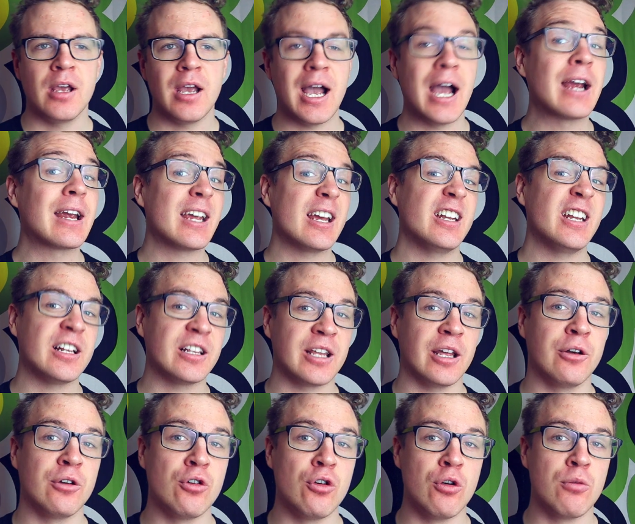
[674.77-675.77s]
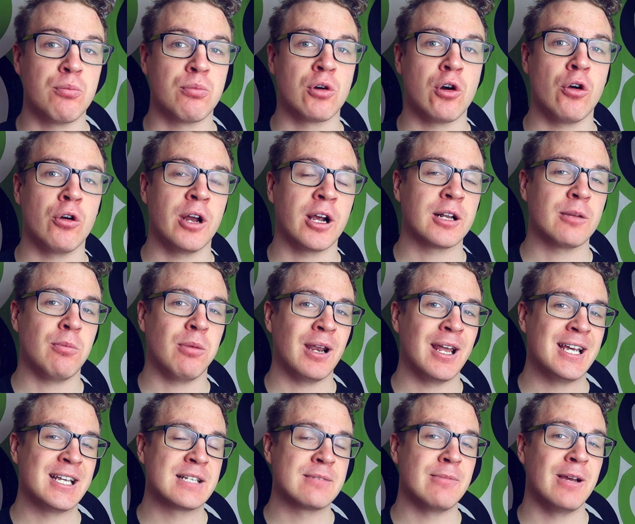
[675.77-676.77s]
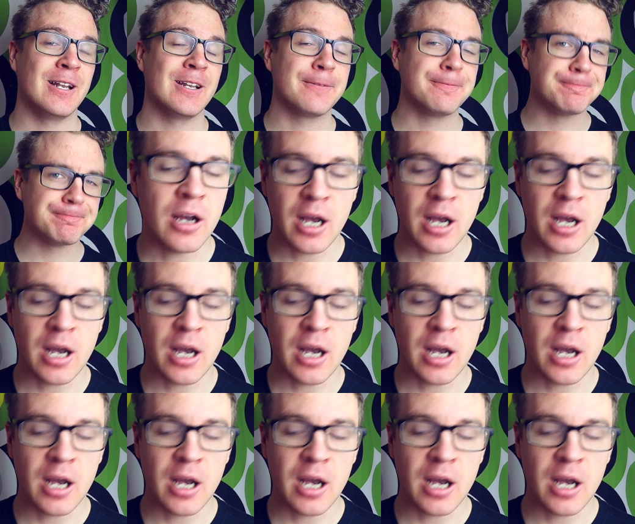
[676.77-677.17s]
and getting the new product placement.